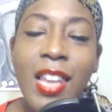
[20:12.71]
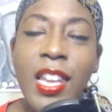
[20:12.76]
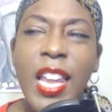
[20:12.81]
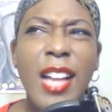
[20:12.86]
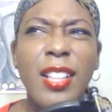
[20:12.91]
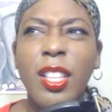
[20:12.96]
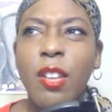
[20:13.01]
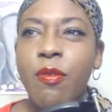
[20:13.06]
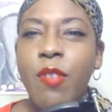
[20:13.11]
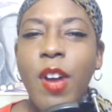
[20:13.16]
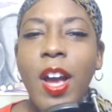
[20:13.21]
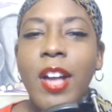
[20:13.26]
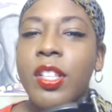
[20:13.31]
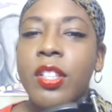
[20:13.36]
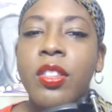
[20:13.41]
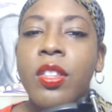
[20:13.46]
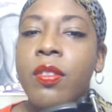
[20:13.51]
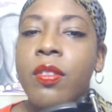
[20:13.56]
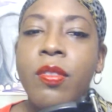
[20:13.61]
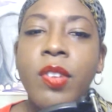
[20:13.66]
I like the
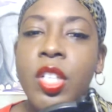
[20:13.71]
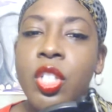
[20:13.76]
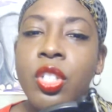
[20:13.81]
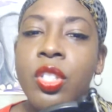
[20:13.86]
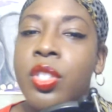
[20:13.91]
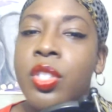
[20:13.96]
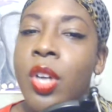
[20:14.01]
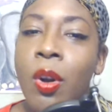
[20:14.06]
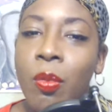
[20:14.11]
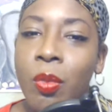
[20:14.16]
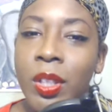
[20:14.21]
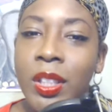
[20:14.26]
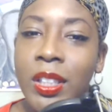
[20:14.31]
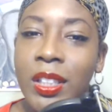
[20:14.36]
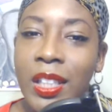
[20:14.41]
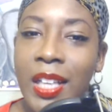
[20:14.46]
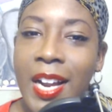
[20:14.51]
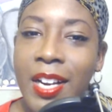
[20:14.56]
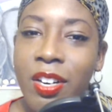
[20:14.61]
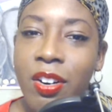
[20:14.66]
fact that the Avengers don't
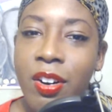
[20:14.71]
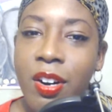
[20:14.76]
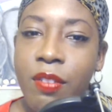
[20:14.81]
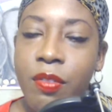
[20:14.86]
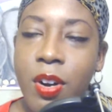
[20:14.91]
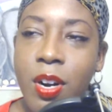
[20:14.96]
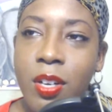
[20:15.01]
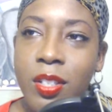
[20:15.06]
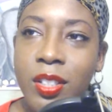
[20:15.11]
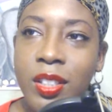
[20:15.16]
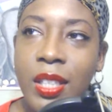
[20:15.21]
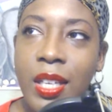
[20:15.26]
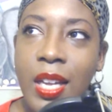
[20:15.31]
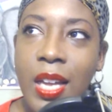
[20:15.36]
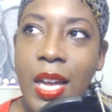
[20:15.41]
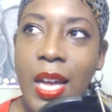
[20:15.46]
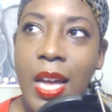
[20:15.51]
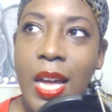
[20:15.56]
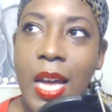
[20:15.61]
really like her at first.